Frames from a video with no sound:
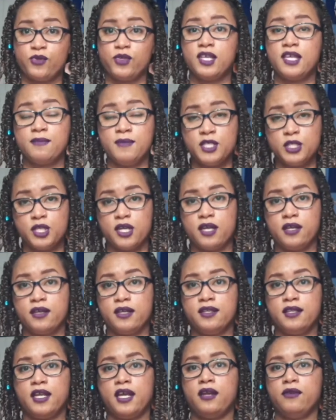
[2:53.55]
Kimmy Changa,
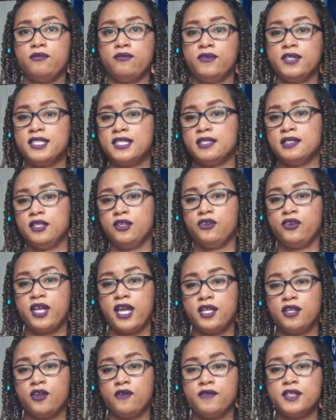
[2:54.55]
that I recently
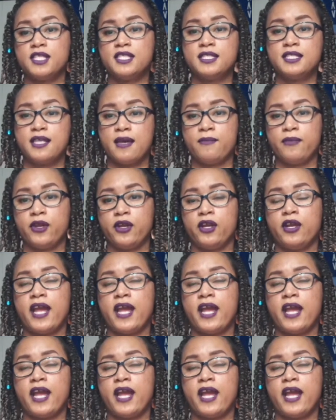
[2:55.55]
created over the summer